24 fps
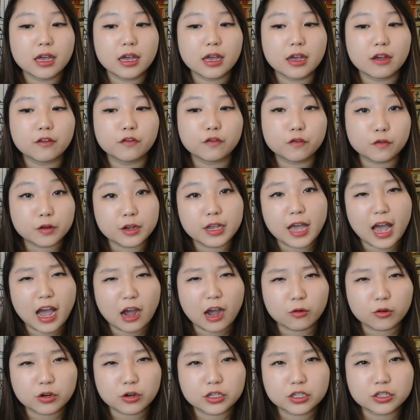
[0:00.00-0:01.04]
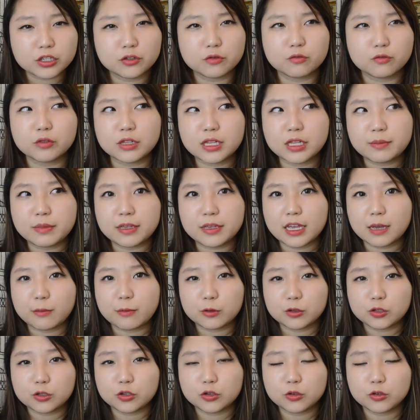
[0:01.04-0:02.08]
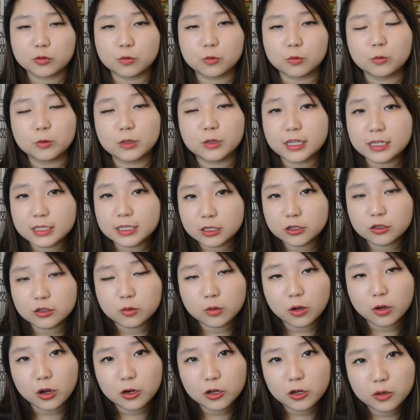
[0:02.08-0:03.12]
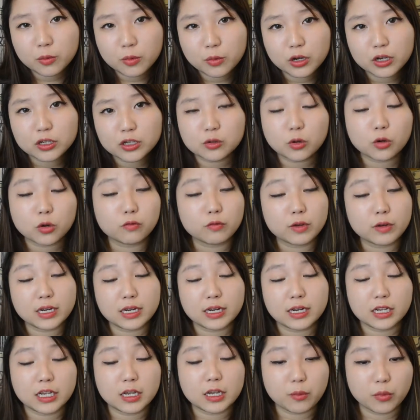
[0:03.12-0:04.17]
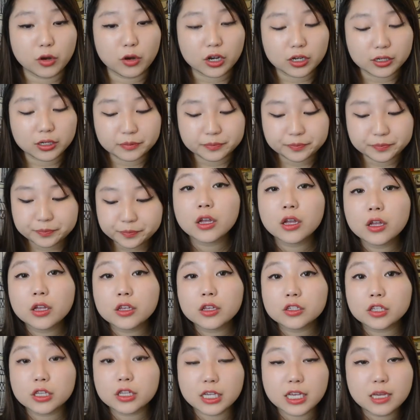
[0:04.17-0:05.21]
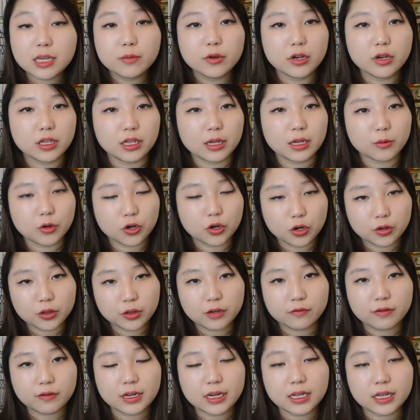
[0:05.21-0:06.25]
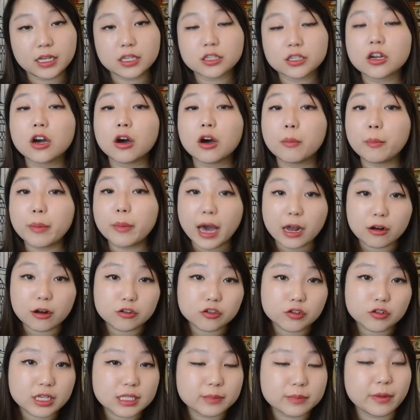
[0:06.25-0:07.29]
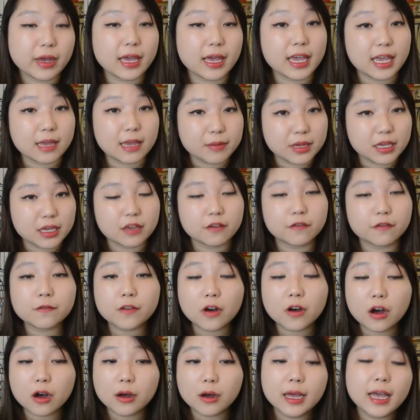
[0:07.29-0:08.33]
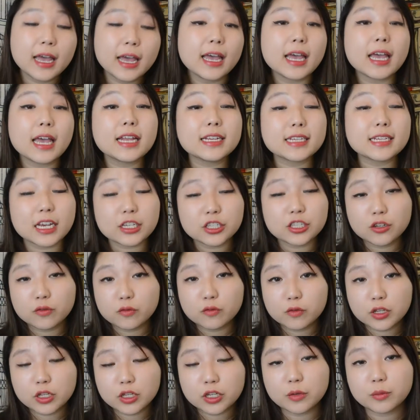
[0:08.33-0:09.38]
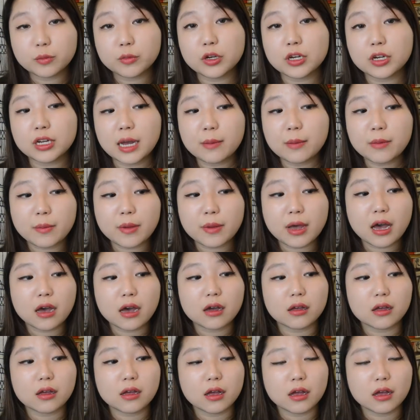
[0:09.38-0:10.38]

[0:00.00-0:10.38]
free hours to really be able to listen to audiobooks or read an ebook. So the ebook that I'm currently reading is called Battle Dress by Amy E. Fall and it's actually a really good book. I'm about